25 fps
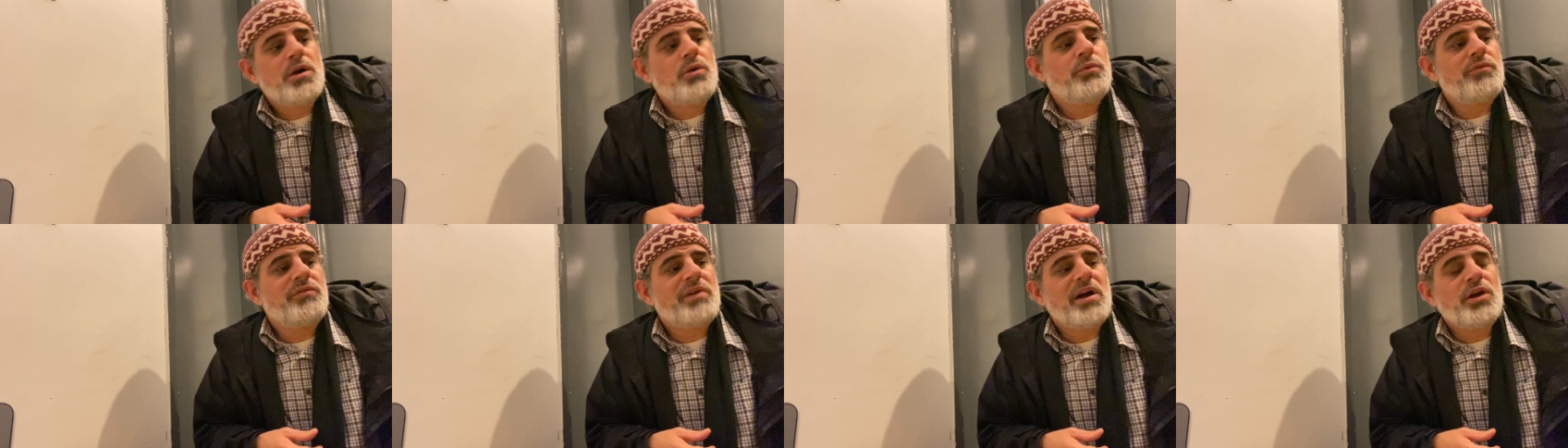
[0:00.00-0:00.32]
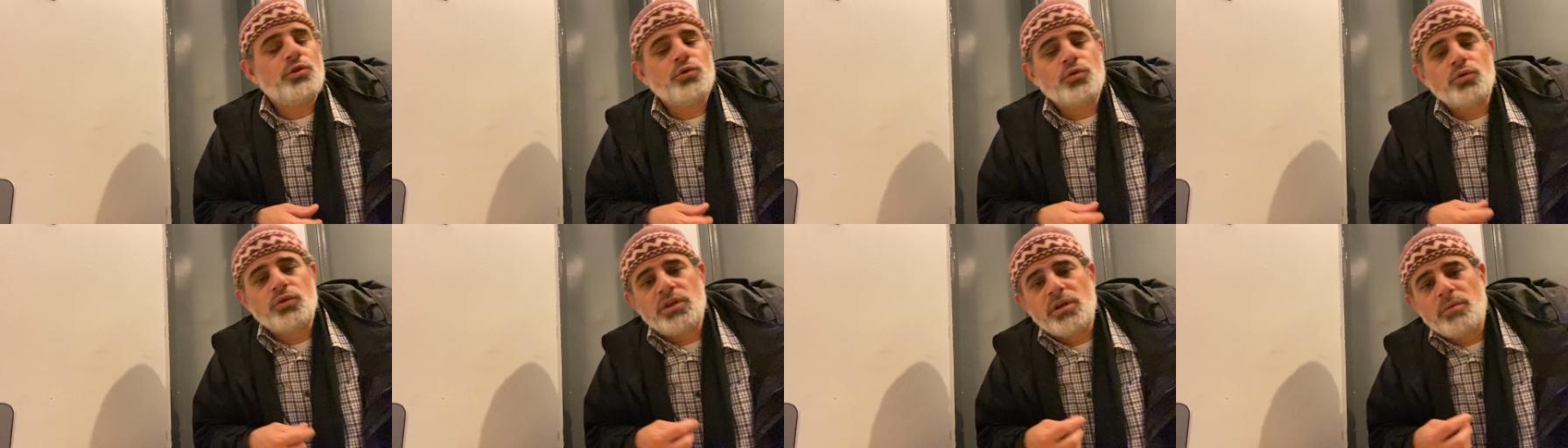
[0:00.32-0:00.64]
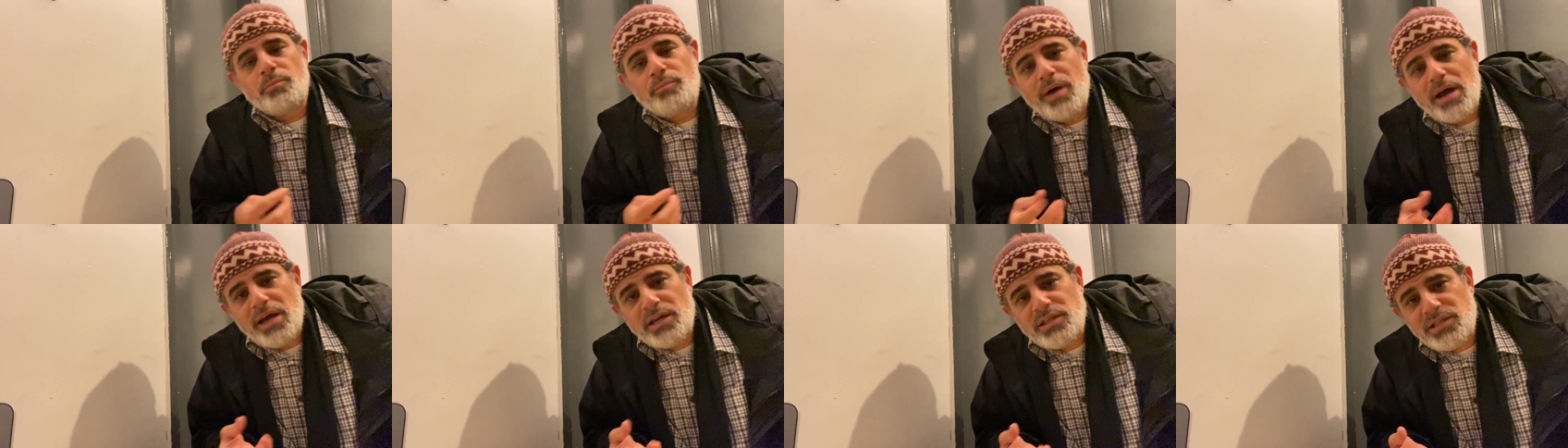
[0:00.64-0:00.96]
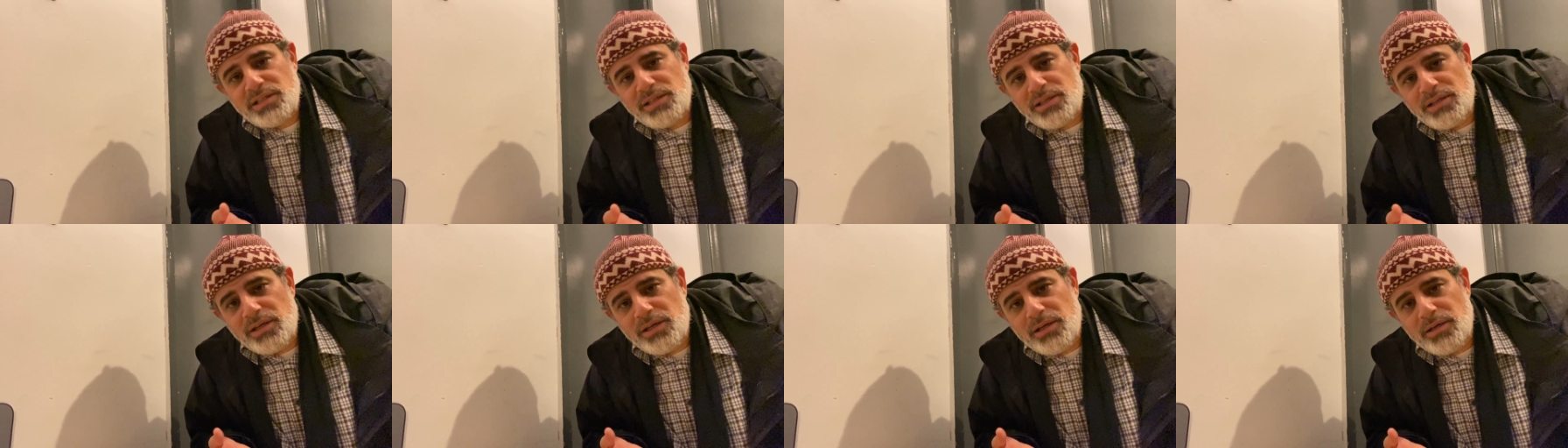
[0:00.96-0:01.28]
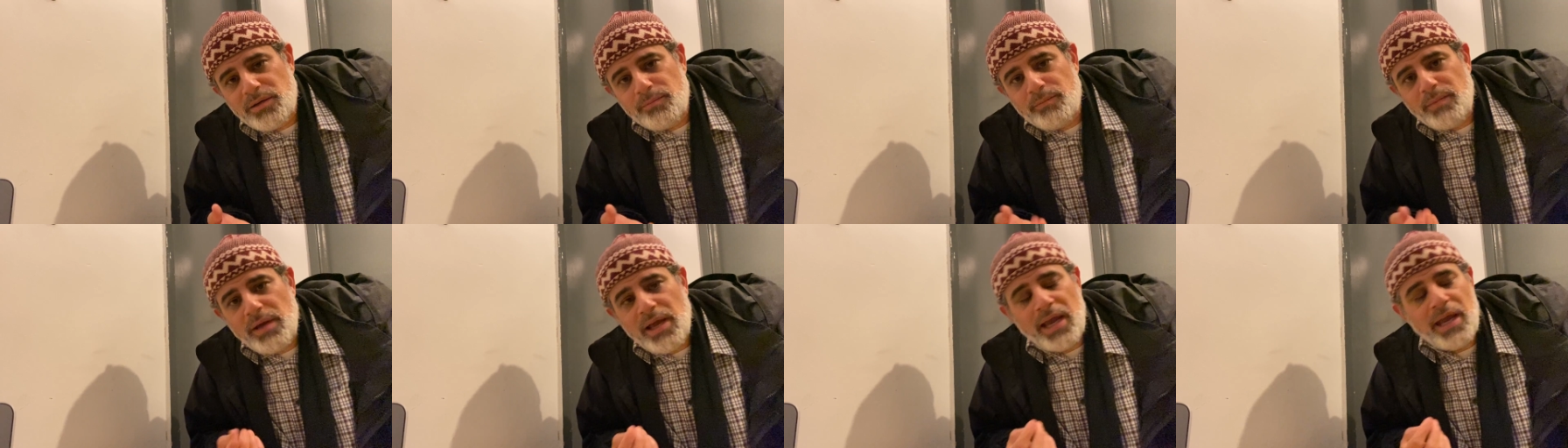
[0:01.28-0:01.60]
we've got
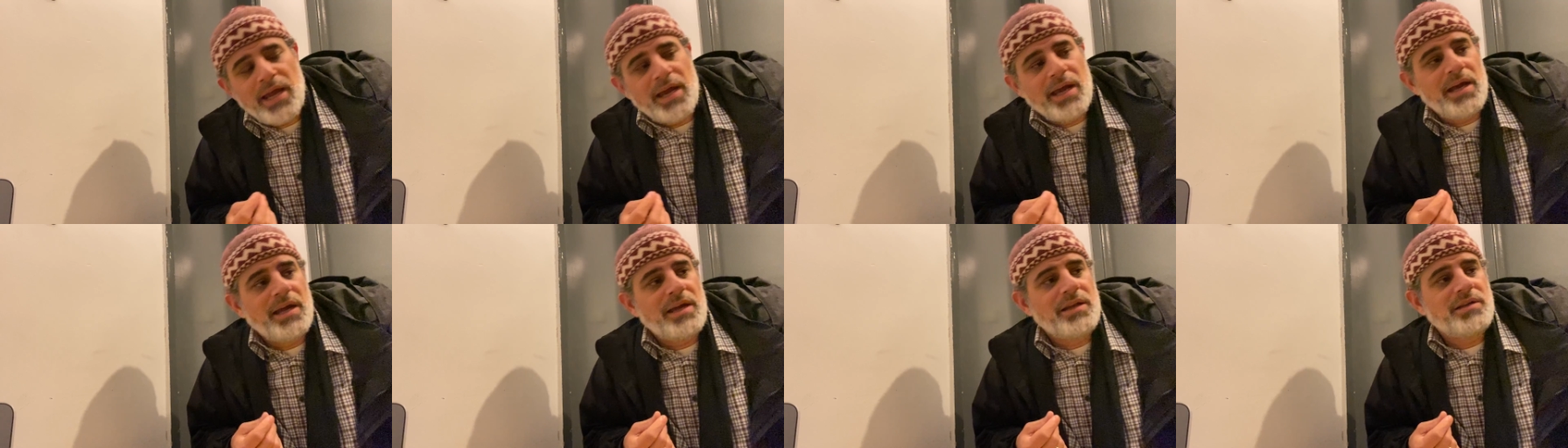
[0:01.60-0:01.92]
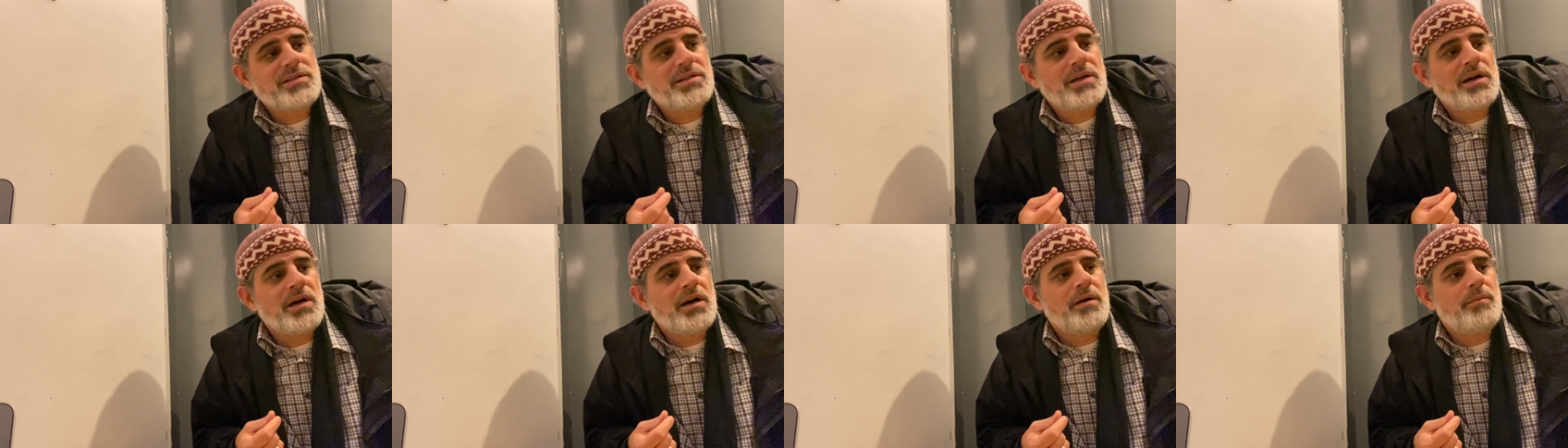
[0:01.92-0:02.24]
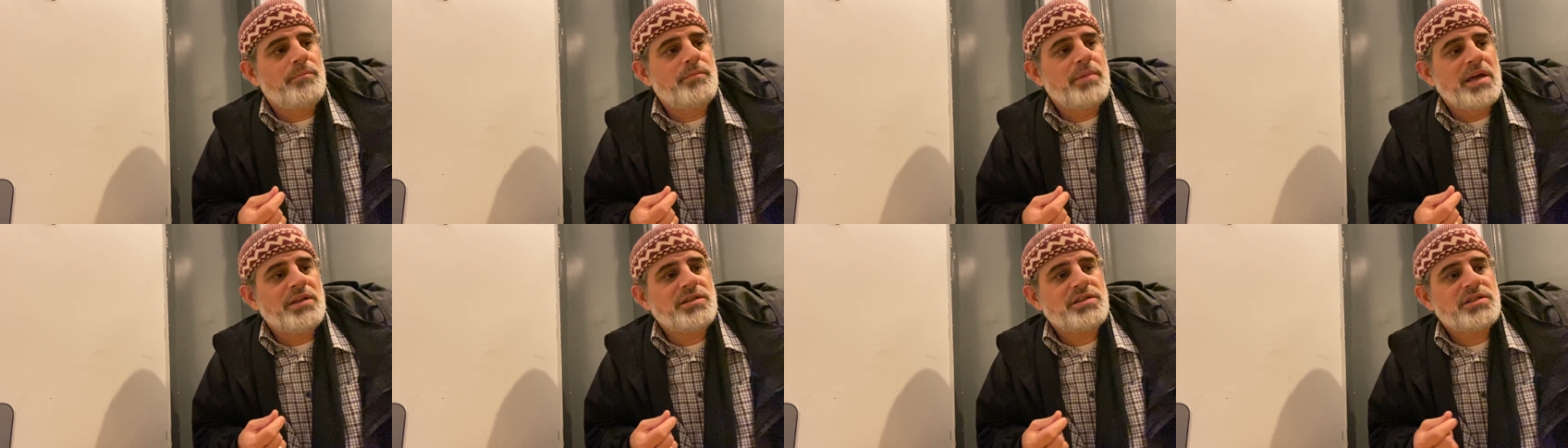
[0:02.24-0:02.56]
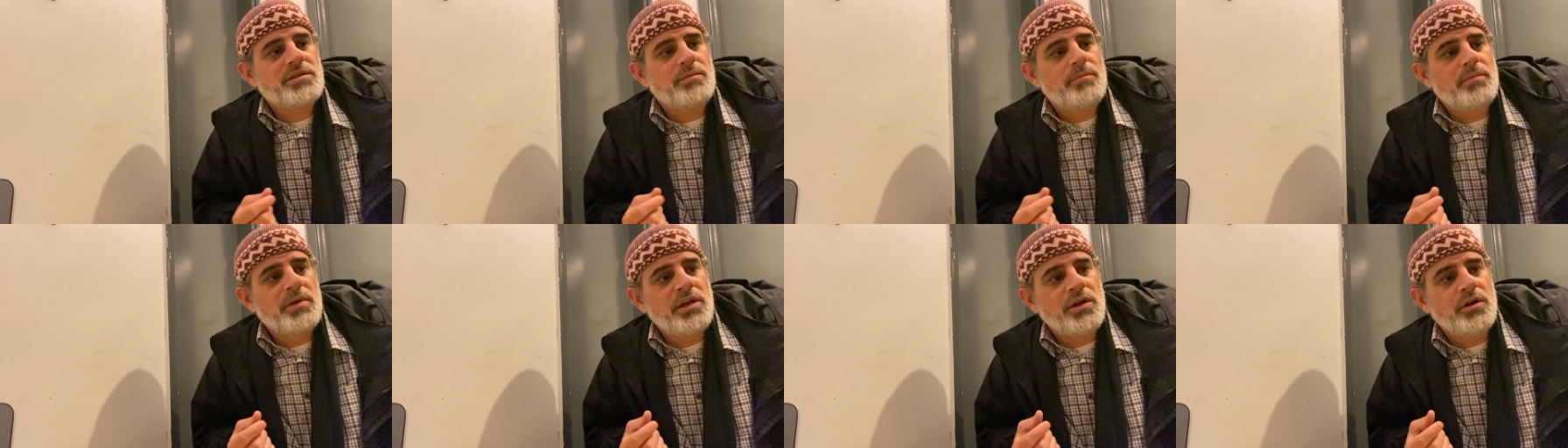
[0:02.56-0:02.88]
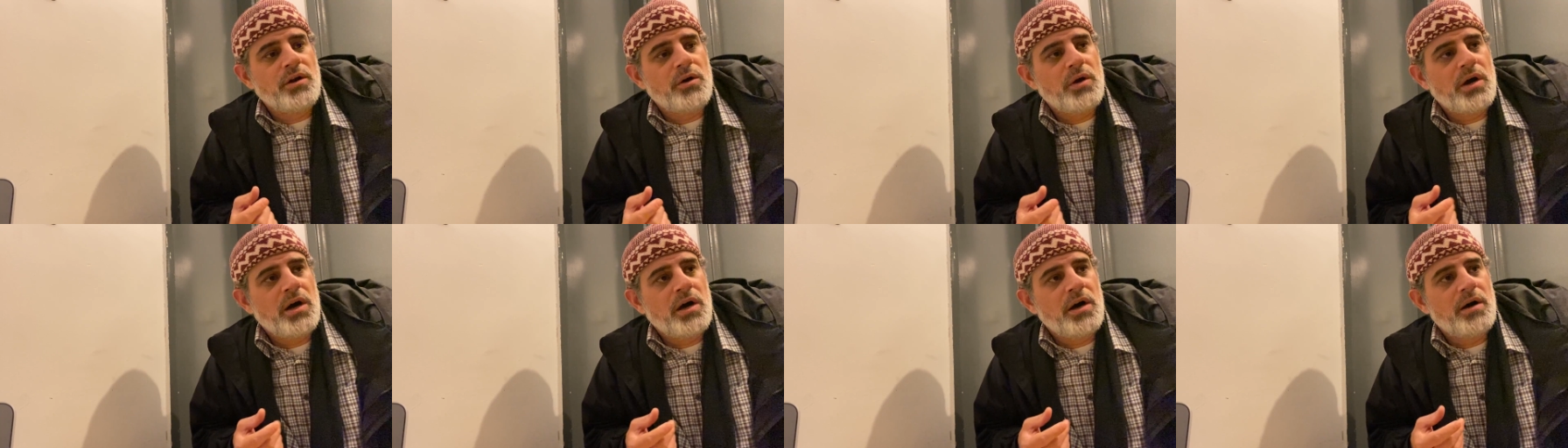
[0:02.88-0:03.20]
Utnapishtim and, um, and some, you
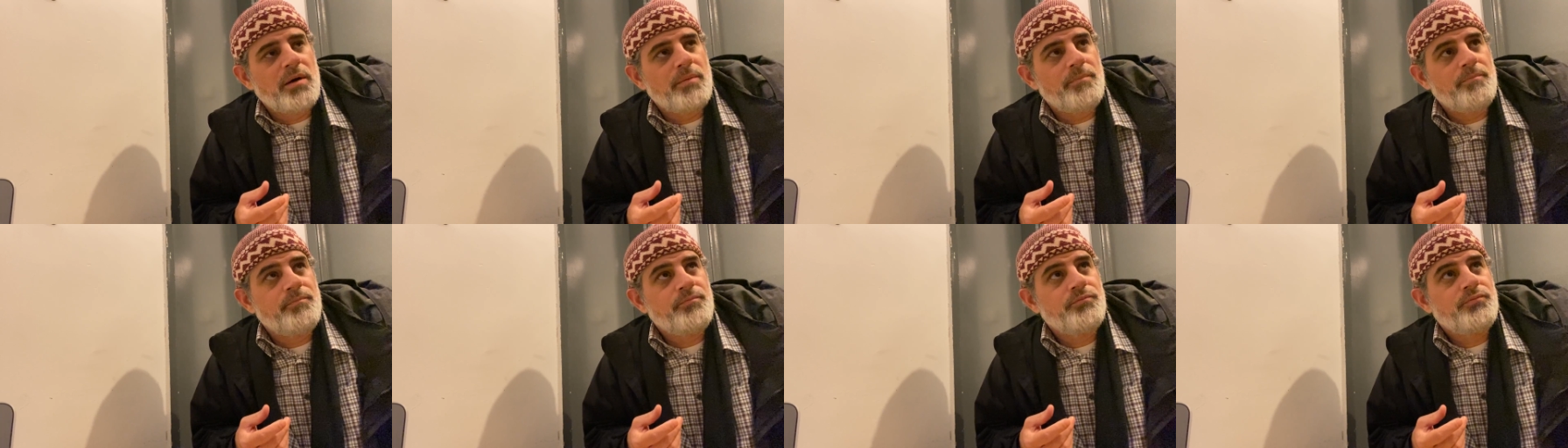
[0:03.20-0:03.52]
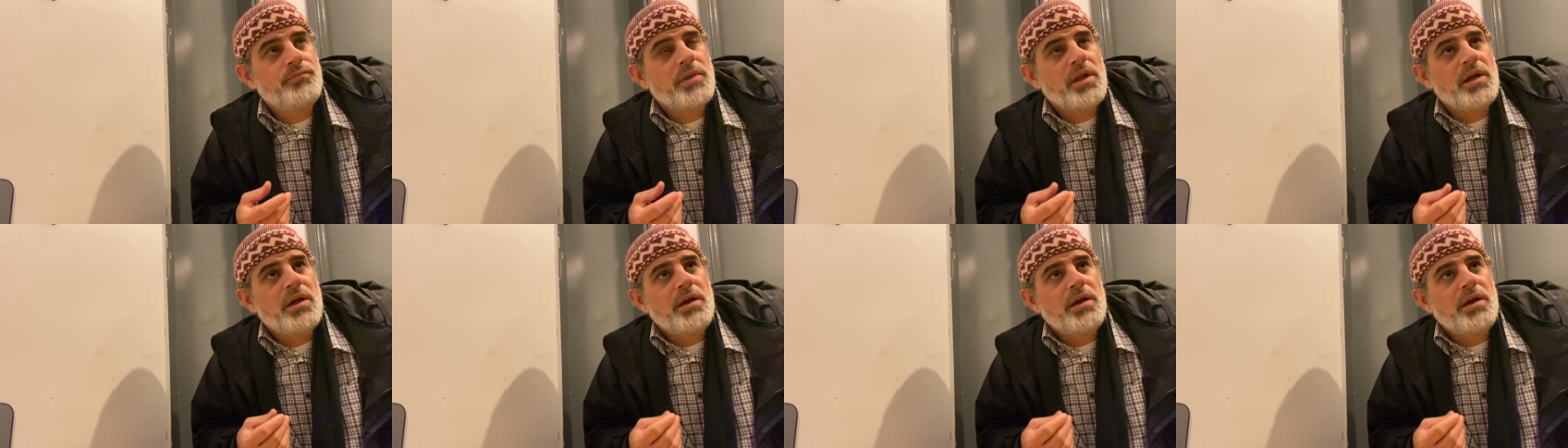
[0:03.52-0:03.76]
know, um,